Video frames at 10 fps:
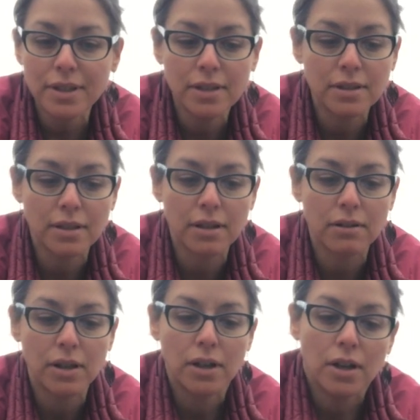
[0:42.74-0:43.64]
So
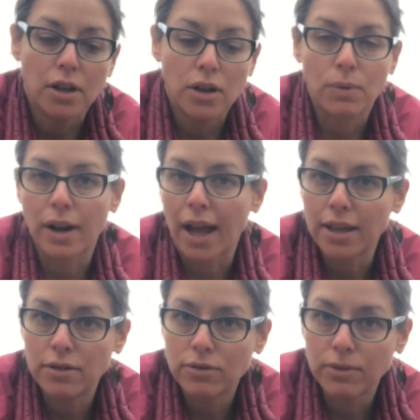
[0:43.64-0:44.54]
what I
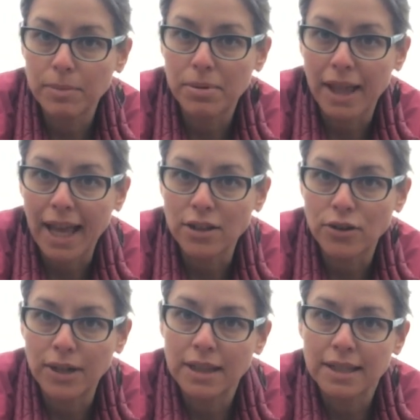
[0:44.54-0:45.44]
usually plant
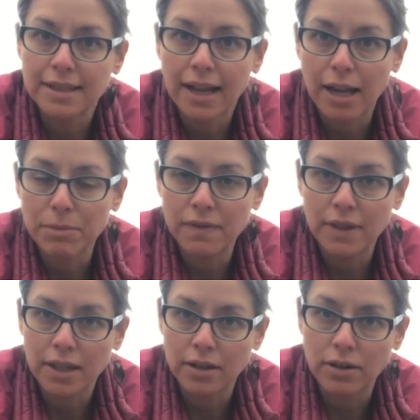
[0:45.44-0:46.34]
during this time of
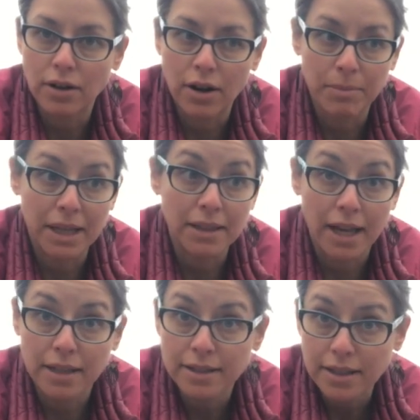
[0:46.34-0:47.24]
year are my
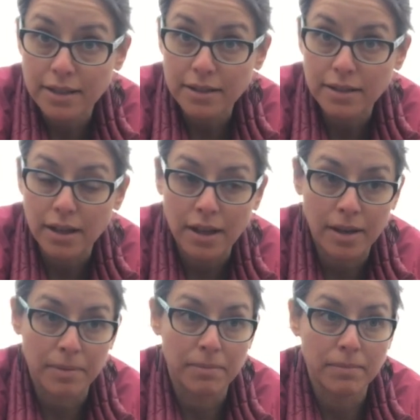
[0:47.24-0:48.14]
lettuces.
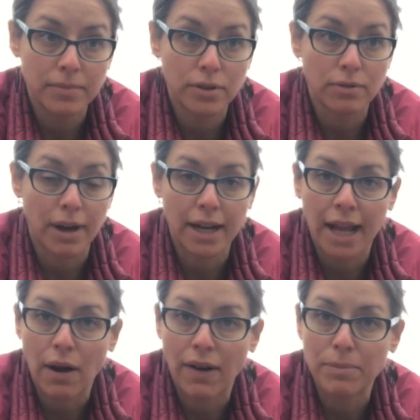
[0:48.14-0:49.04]
So right
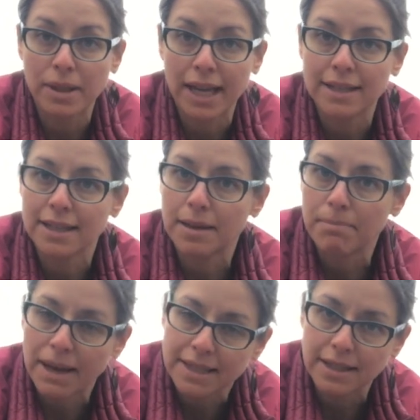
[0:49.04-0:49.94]
now I planted the
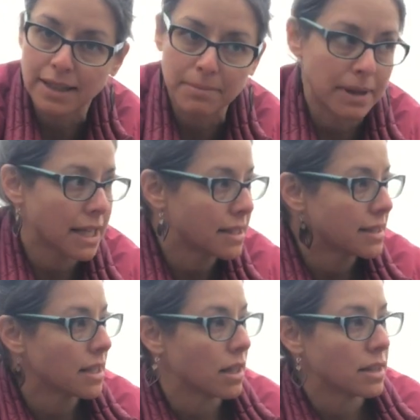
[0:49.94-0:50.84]
mesclun mix
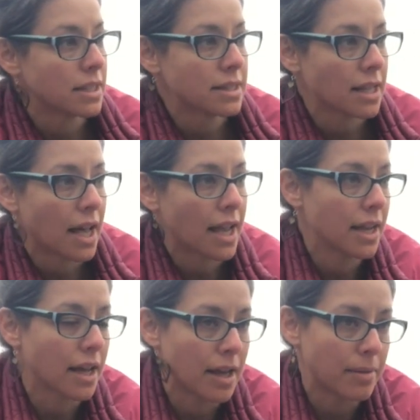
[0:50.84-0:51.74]
on this side.
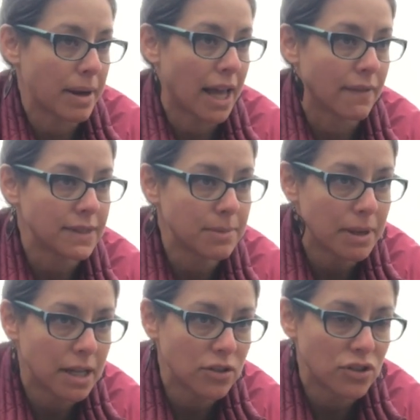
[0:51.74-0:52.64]
I have
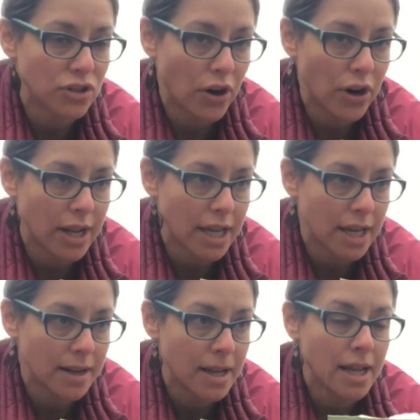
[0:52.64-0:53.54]
spinach started.